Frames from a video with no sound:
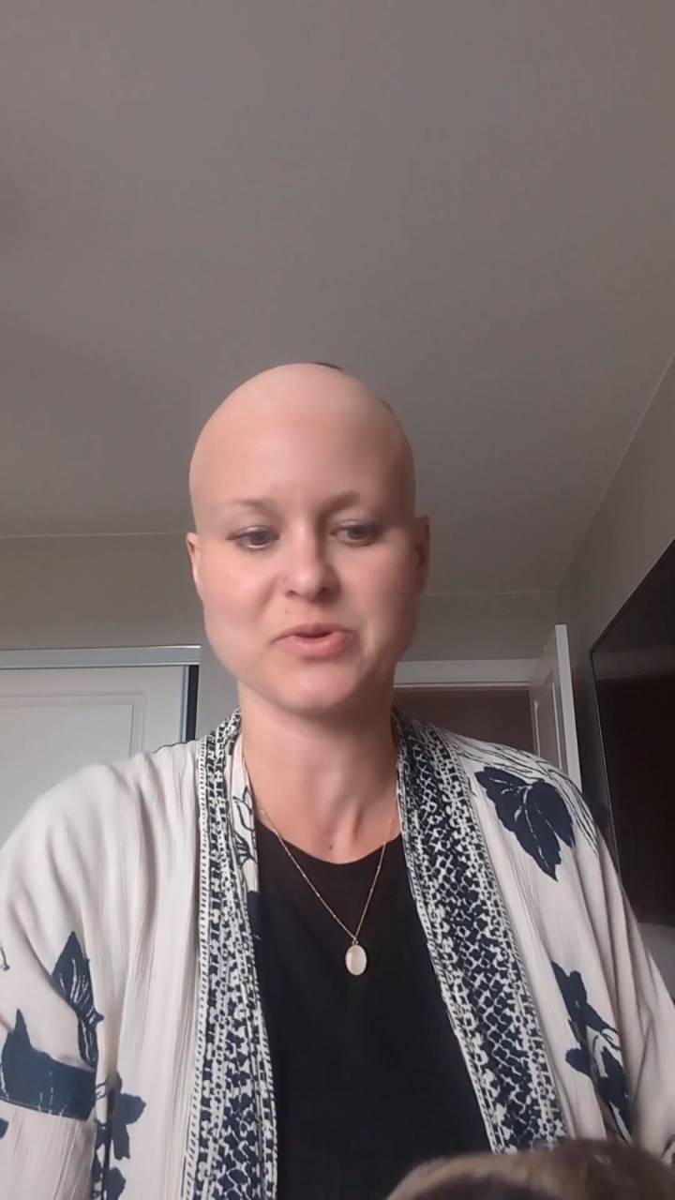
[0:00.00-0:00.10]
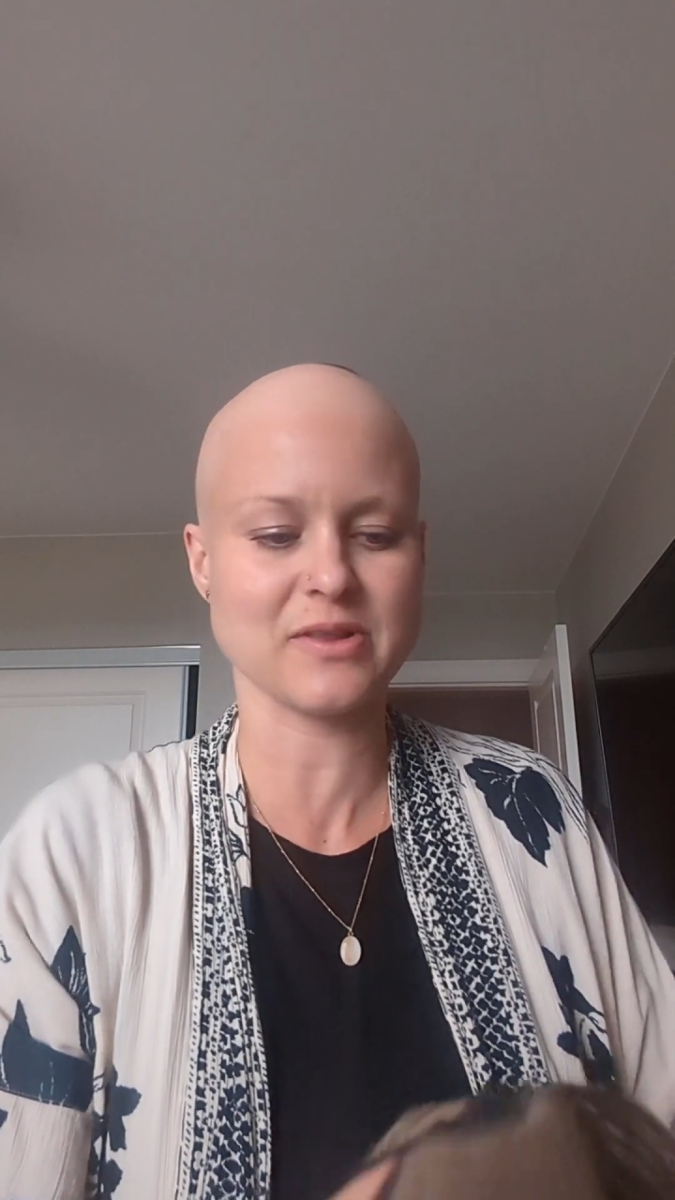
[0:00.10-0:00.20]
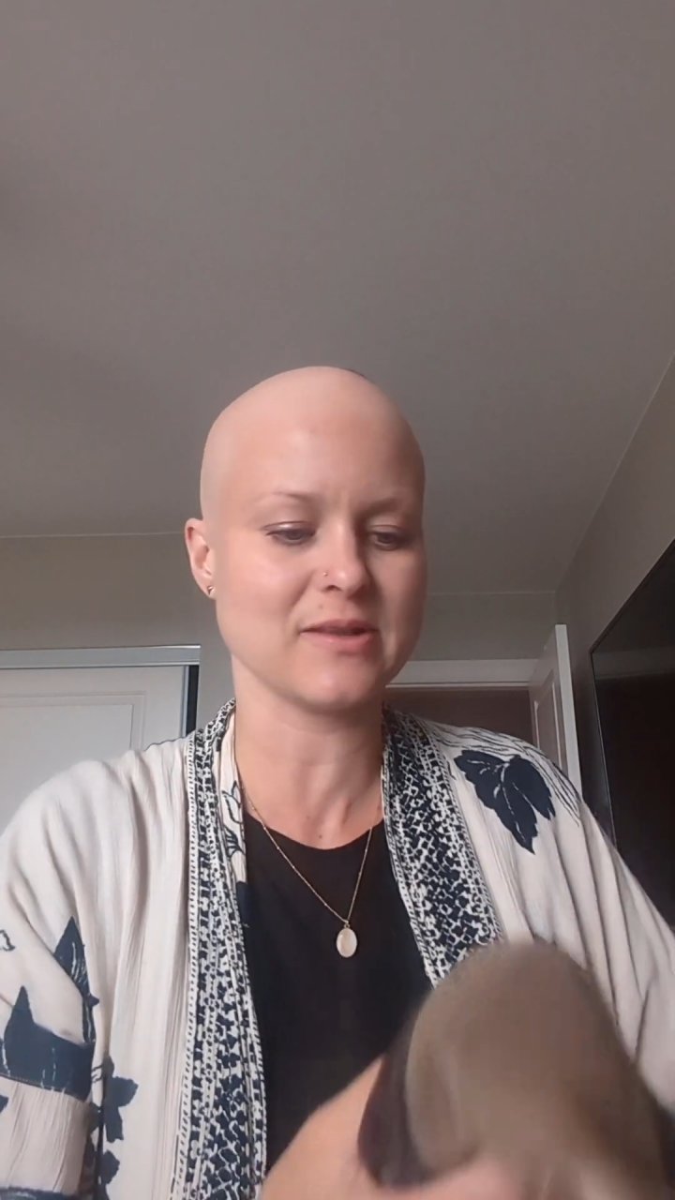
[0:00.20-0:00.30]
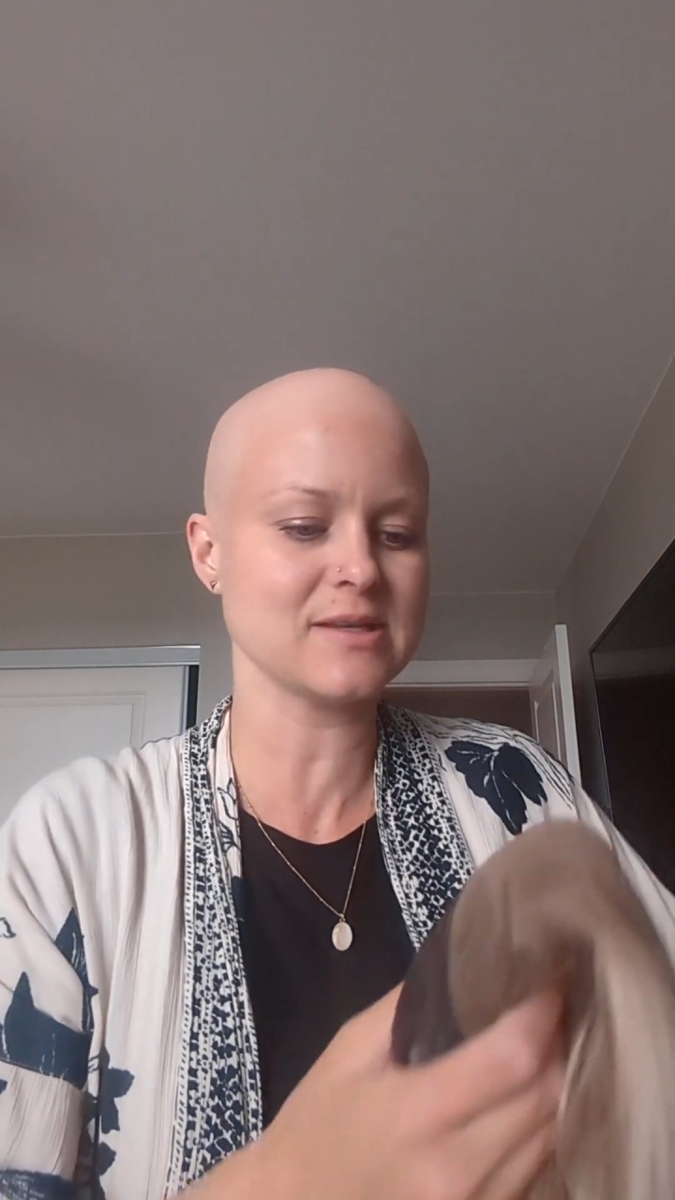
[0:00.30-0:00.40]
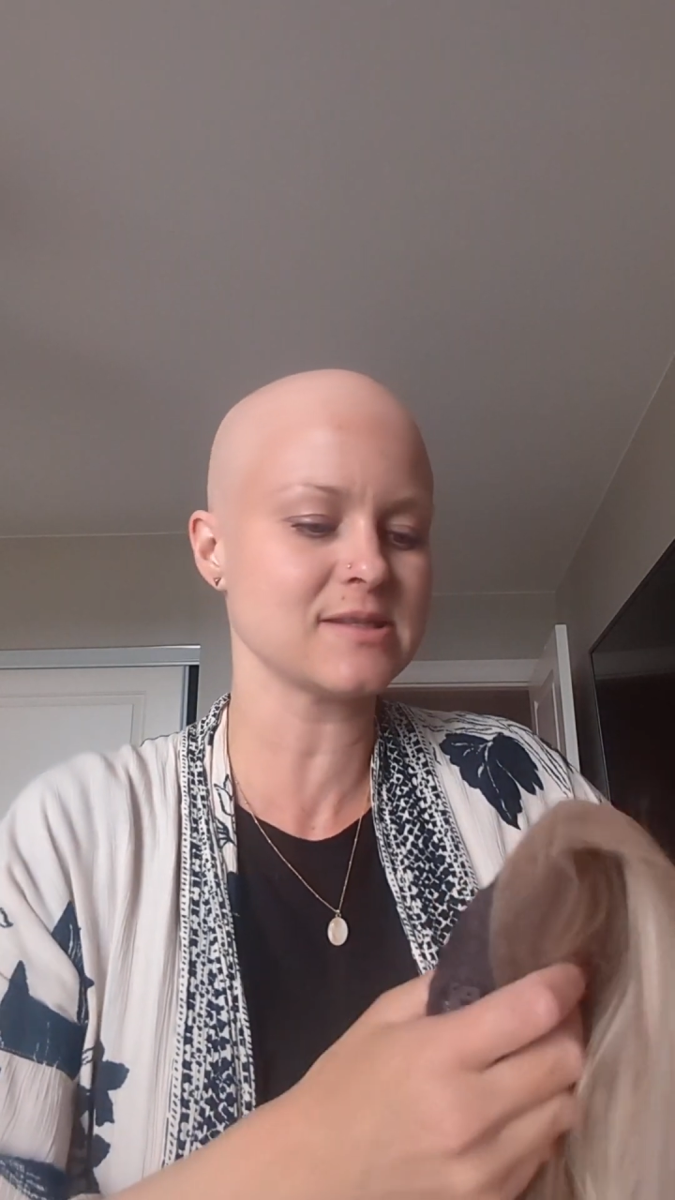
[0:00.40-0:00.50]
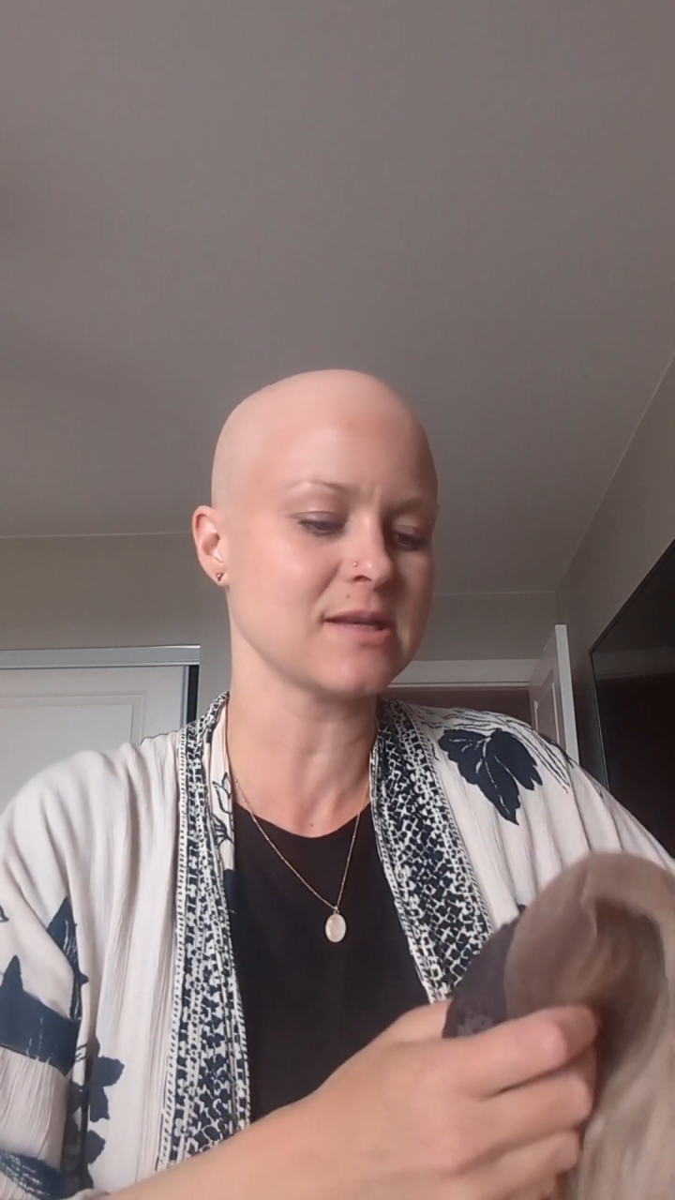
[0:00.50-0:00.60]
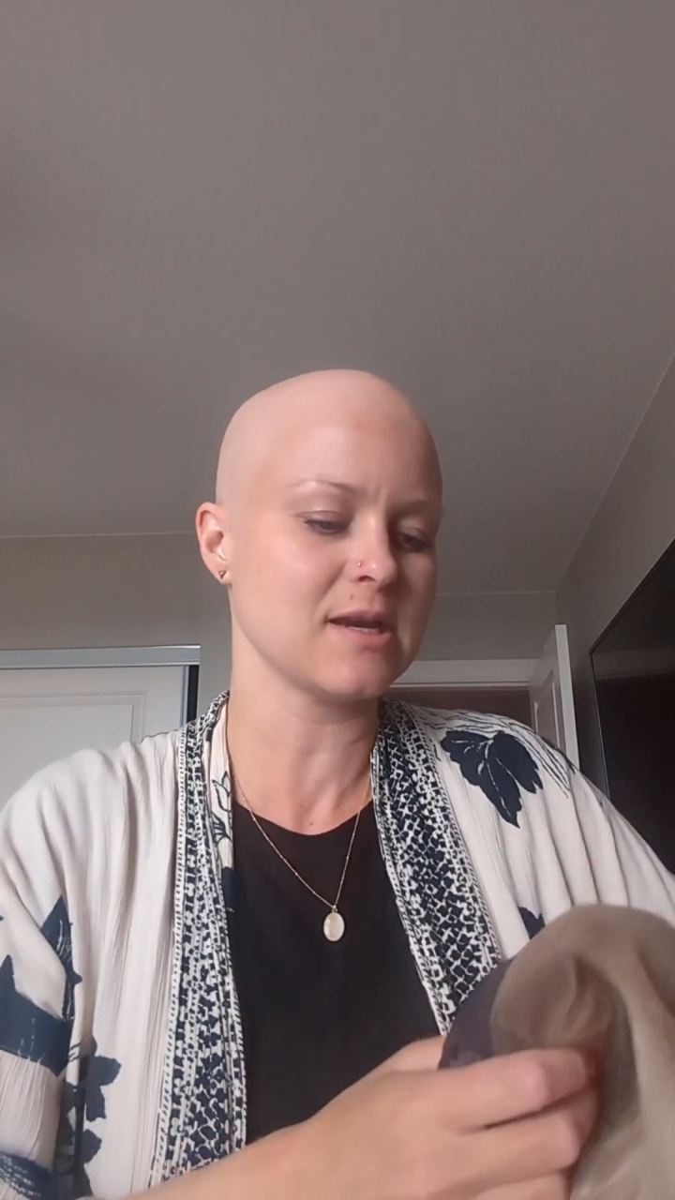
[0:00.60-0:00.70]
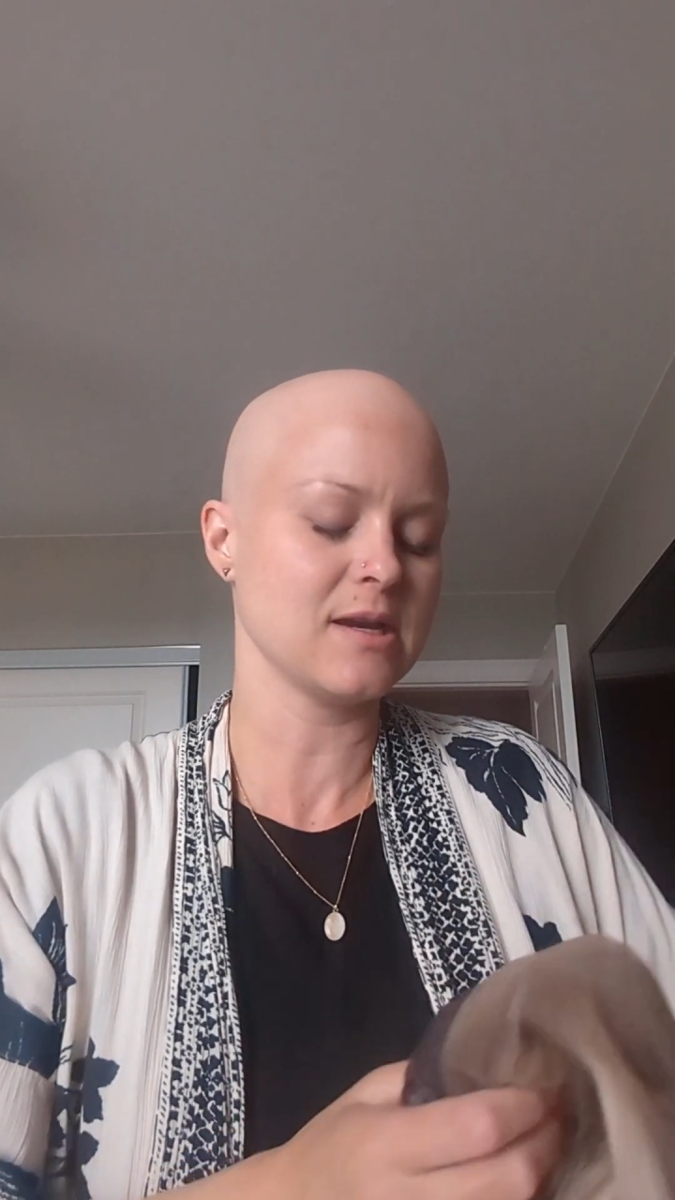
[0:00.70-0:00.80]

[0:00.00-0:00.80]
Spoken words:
than this.